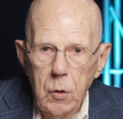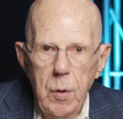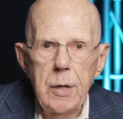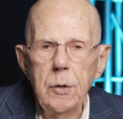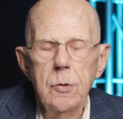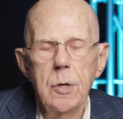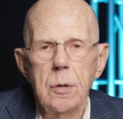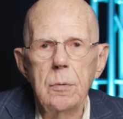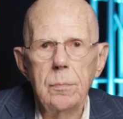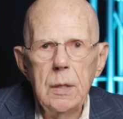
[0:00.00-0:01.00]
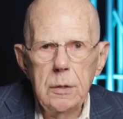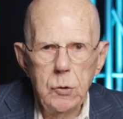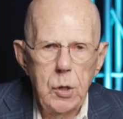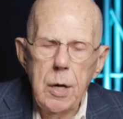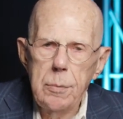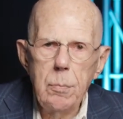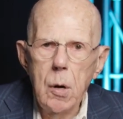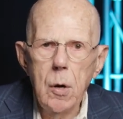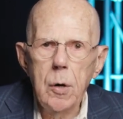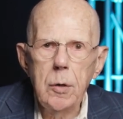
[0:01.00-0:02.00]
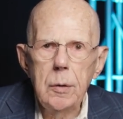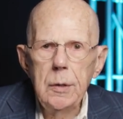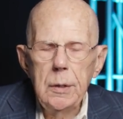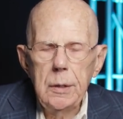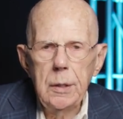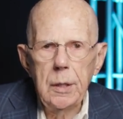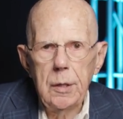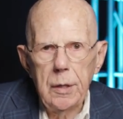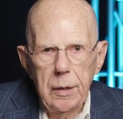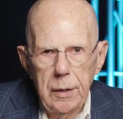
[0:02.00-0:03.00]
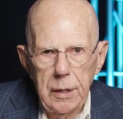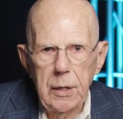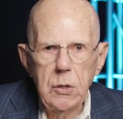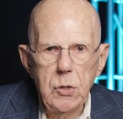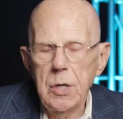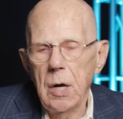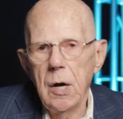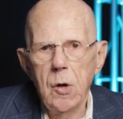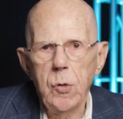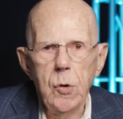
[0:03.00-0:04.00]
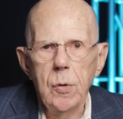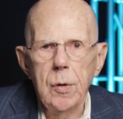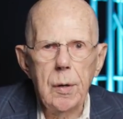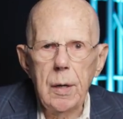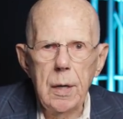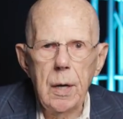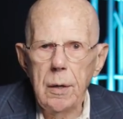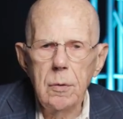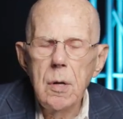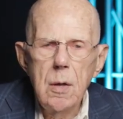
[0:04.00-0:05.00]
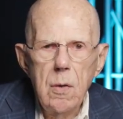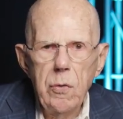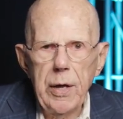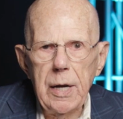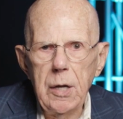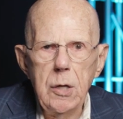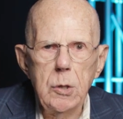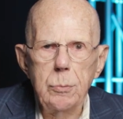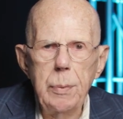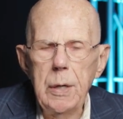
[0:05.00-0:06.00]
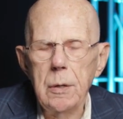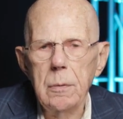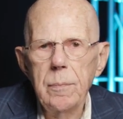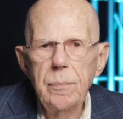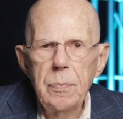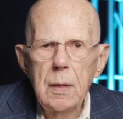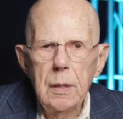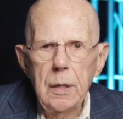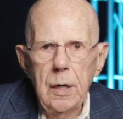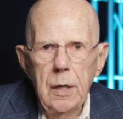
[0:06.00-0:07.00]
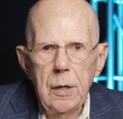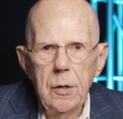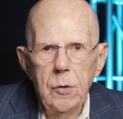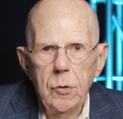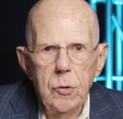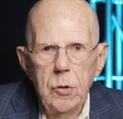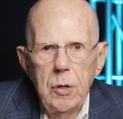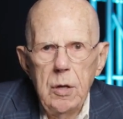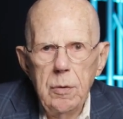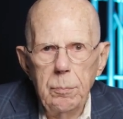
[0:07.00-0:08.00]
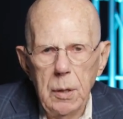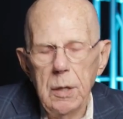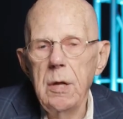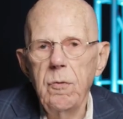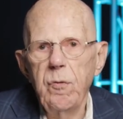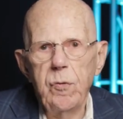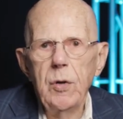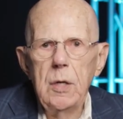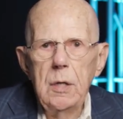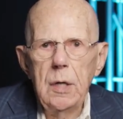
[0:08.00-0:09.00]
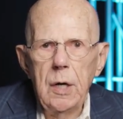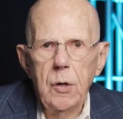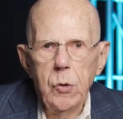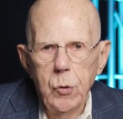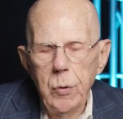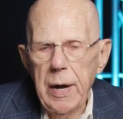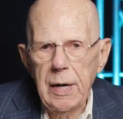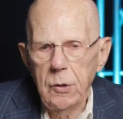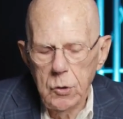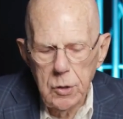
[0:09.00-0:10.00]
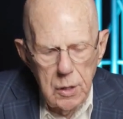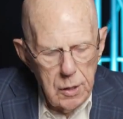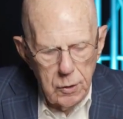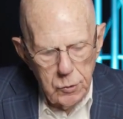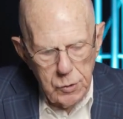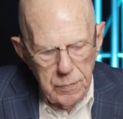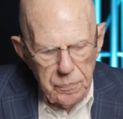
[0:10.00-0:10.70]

credited John Mark uh, as the author, and that has been uh, the belief uh, throughout the years.